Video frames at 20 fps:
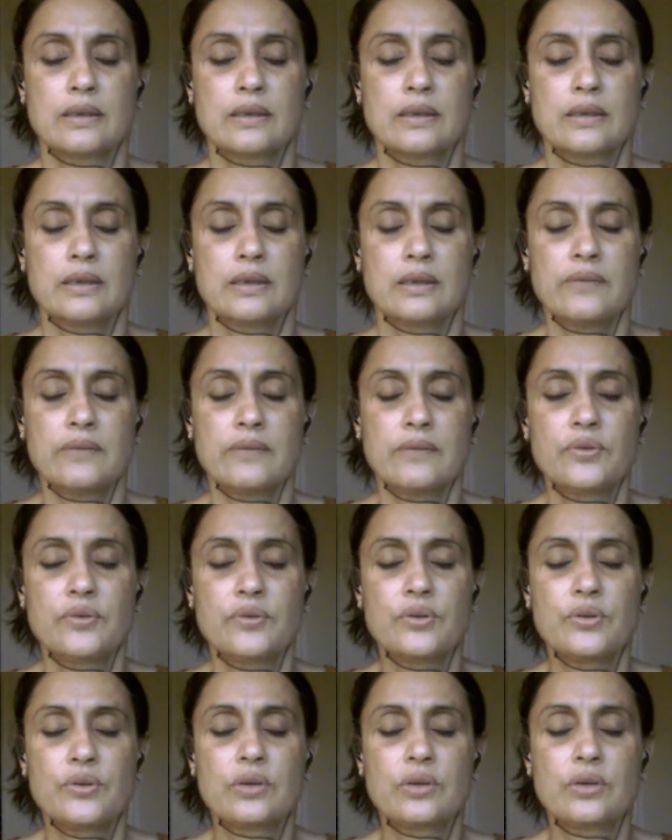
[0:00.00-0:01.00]
If
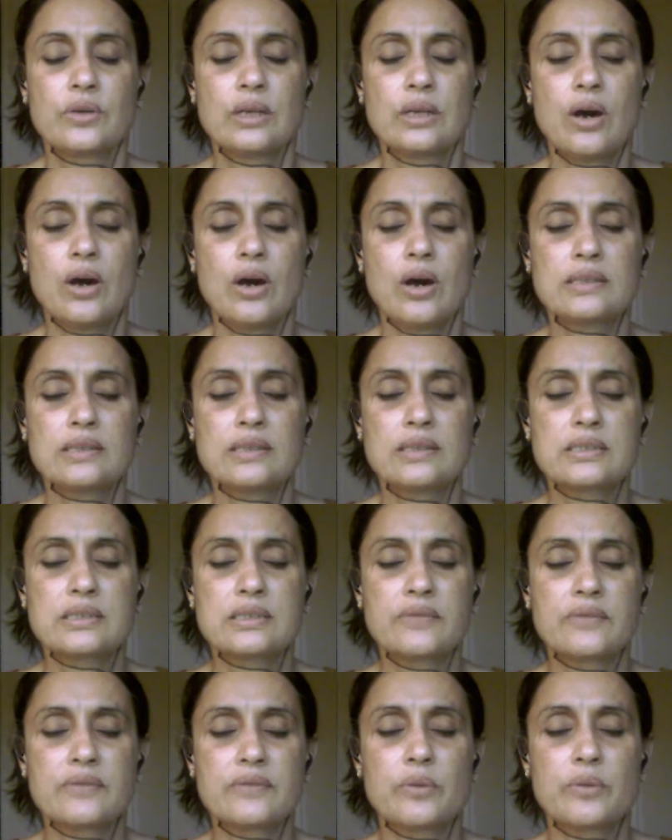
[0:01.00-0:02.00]
you are lost, if
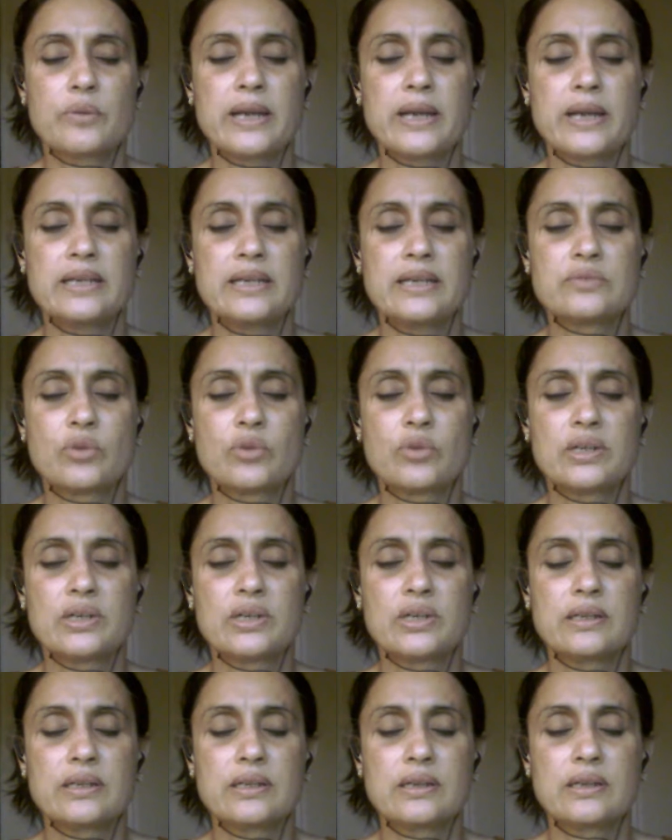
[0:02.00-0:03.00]
your mind is
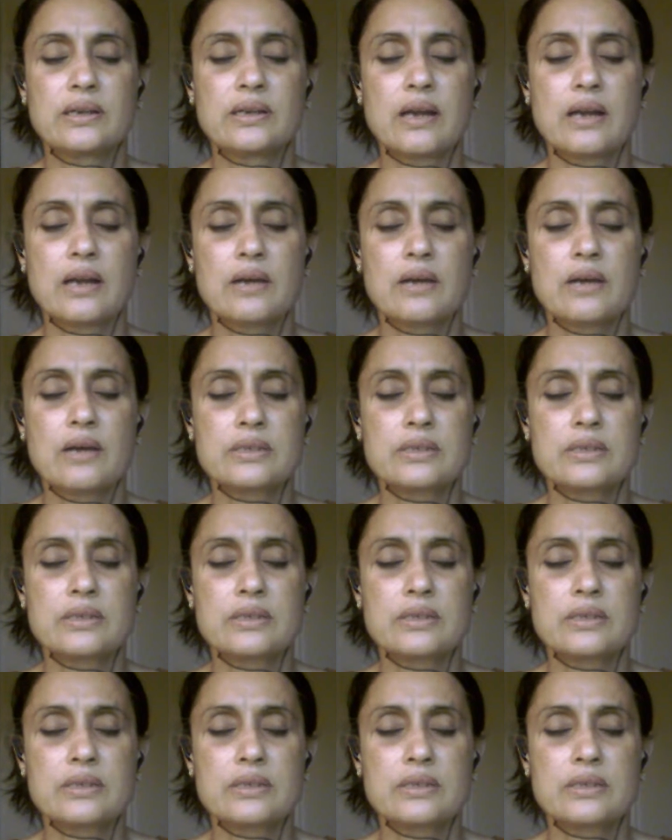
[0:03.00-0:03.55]
wandering around,